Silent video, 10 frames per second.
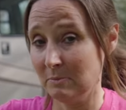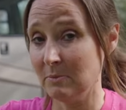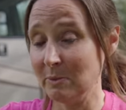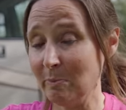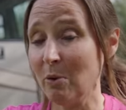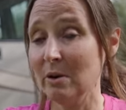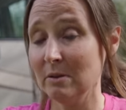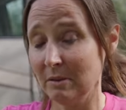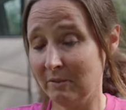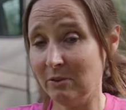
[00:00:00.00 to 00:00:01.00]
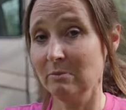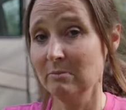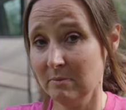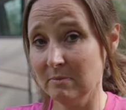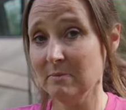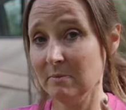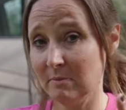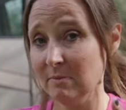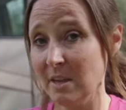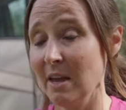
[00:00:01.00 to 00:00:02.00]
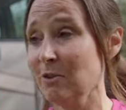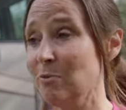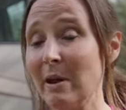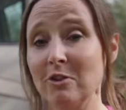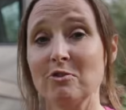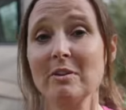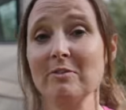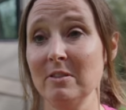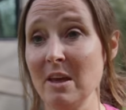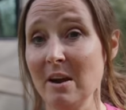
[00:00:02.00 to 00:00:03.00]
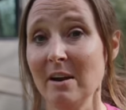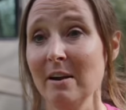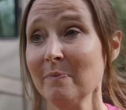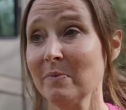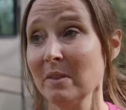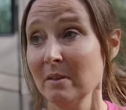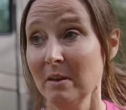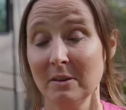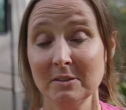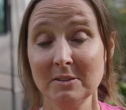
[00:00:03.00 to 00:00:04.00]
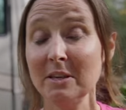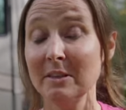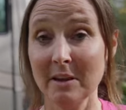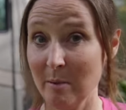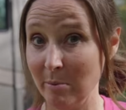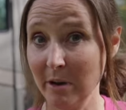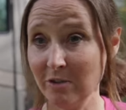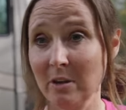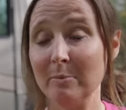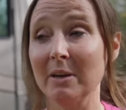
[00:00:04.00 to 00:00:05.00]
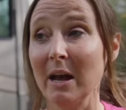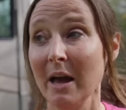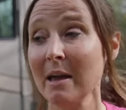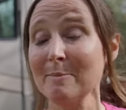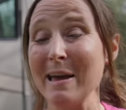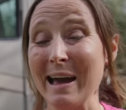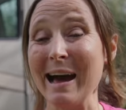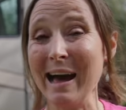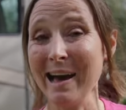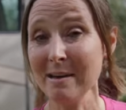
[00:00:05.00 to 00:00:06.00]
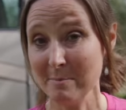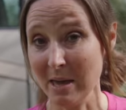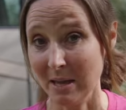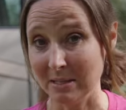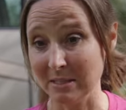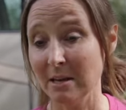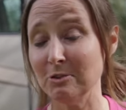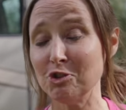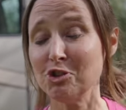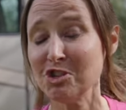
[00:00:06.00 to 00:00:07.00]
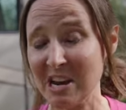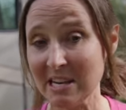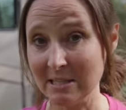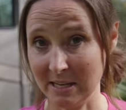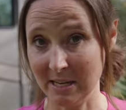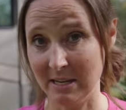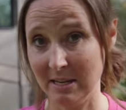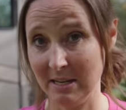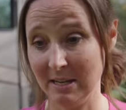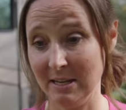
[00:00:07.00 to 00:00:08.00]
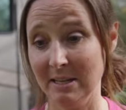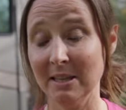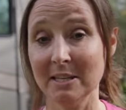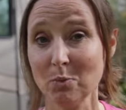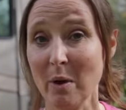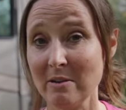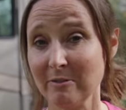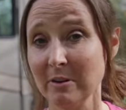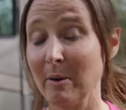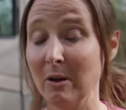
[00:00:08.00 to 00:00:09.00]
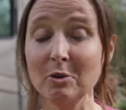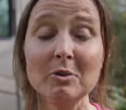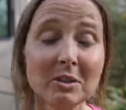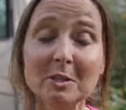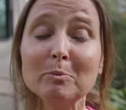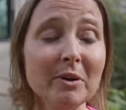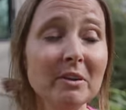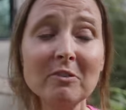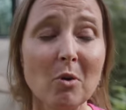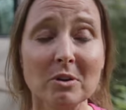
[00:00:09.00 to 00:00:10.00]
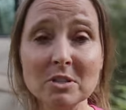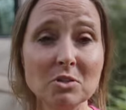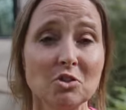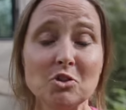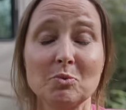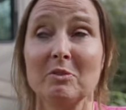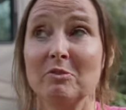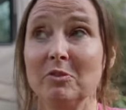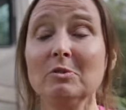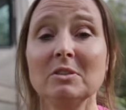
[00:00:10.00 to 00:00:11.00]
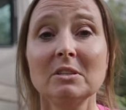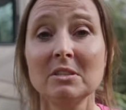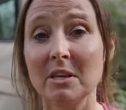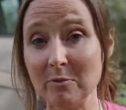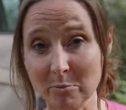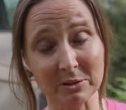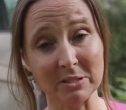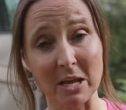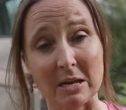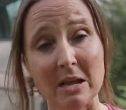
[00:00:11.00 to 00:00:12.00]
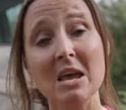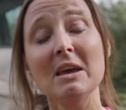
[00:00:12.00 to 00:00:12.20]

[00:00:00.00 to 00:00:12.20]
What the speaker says: support, if you catch my drift there, teeth not brushed. I mean, I am a hot mess, chasing this white furball, who at this point, of course, is just refusing to even pretend